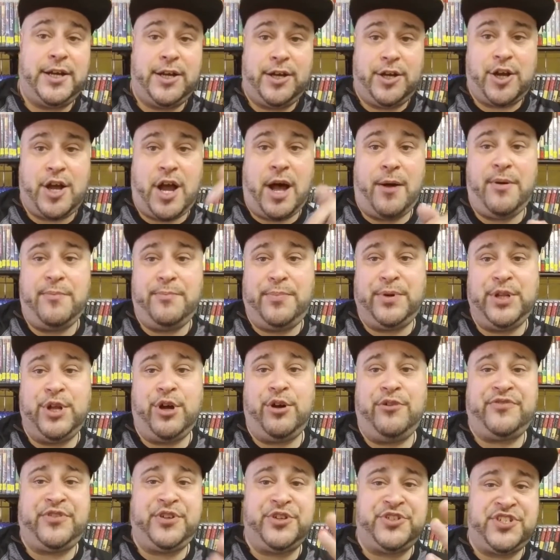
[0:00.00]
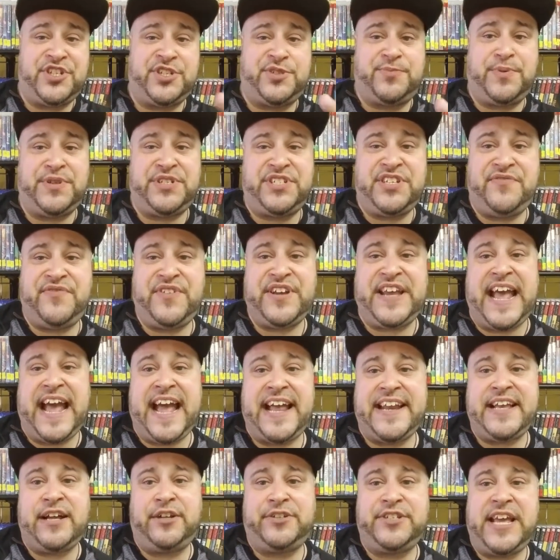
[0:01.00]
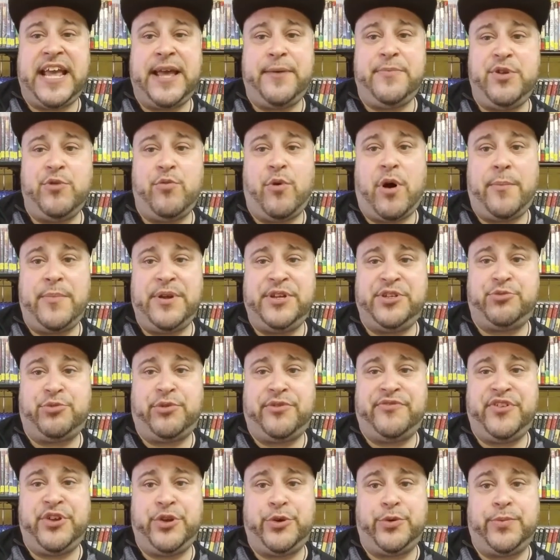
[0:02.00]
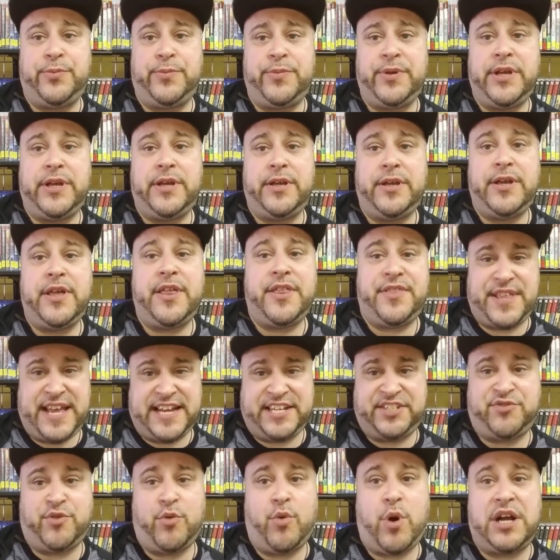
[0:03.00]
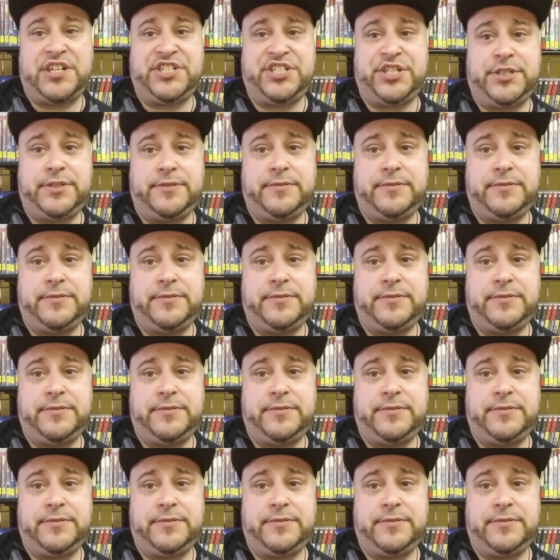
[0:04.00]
comment below if there's a specific handheld game you want me to review. Thanks for watching.